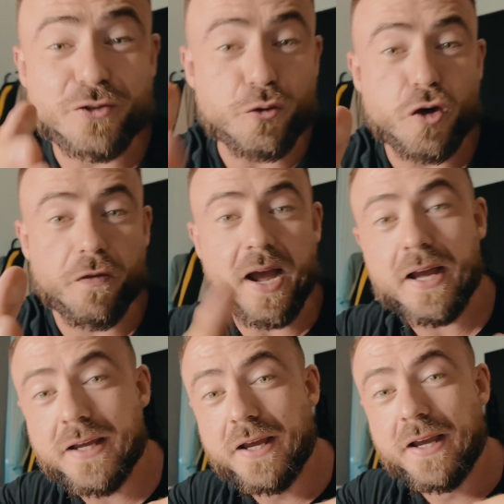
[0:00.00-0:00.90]
touch on
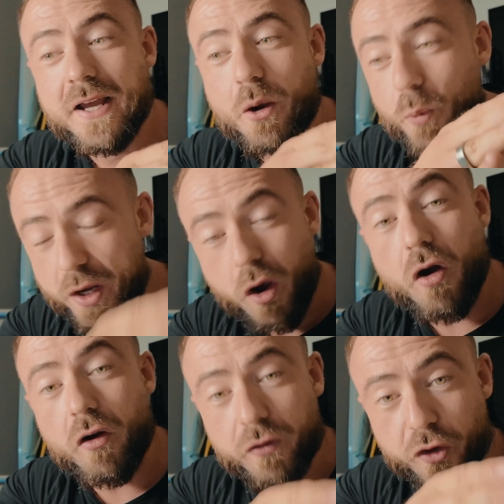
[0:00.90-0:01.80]
that, we
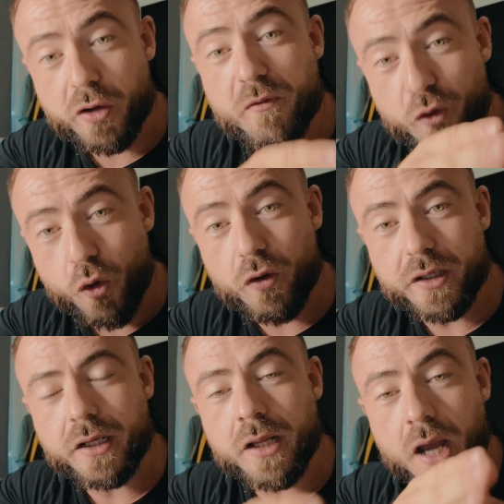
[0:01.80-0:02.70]
are going to be recording